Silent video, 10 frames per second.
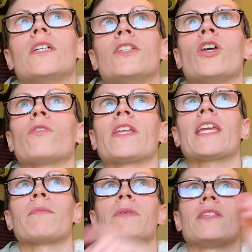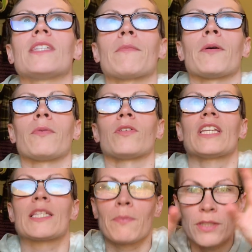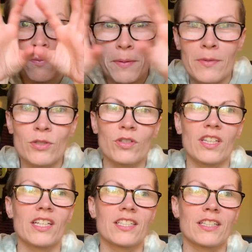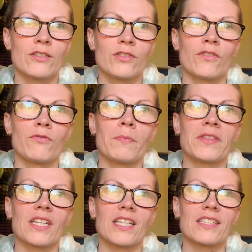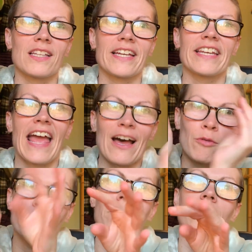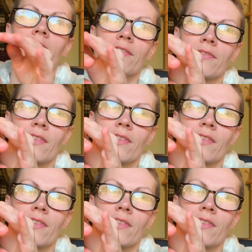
No, they can't be the same on both. It's supposed to be mutually exclusive, but then it's like an output if